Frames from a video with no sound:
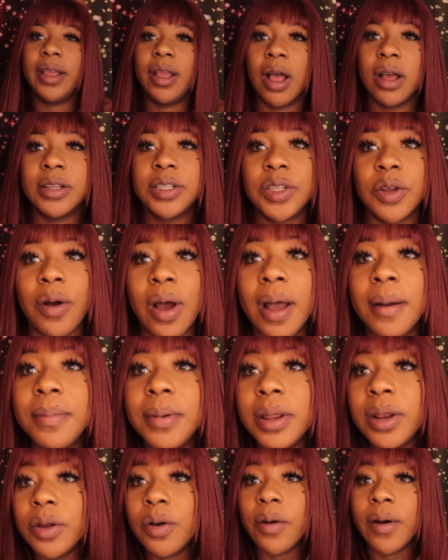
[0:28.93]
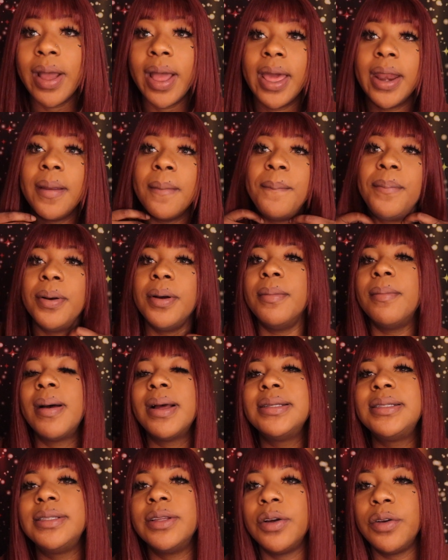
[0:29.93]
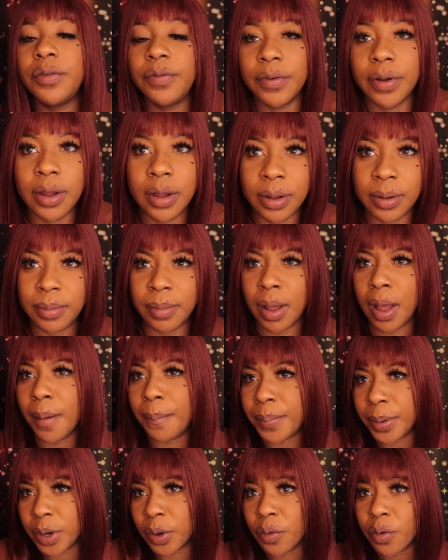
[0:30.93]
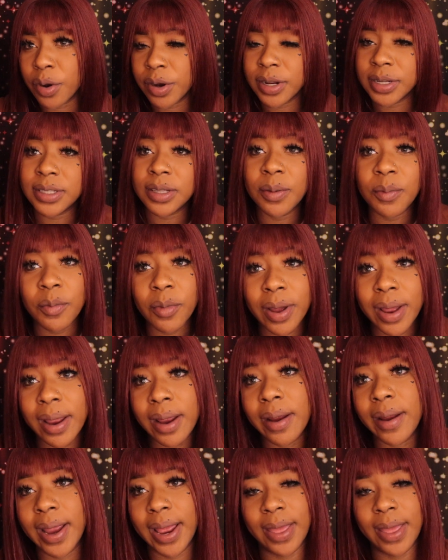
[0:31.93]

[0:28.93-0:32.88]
y'all, so I'm gonna go ahead and put myself up in the corner somewhere,